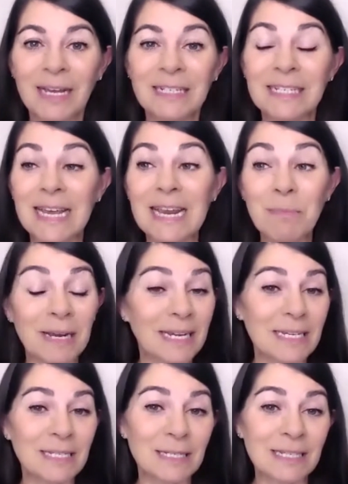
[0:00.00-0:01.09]
Today, my
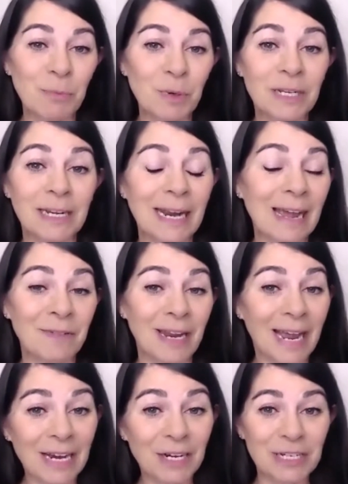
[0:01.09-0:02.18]
guest is someone that I
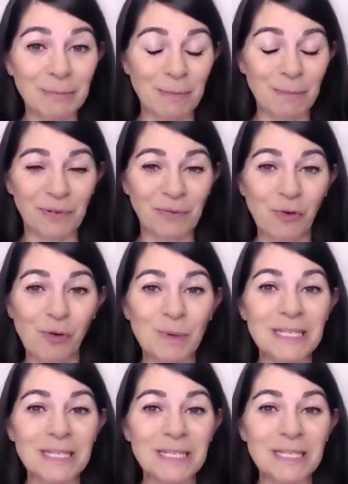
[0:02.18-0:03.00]
haven't actually met before,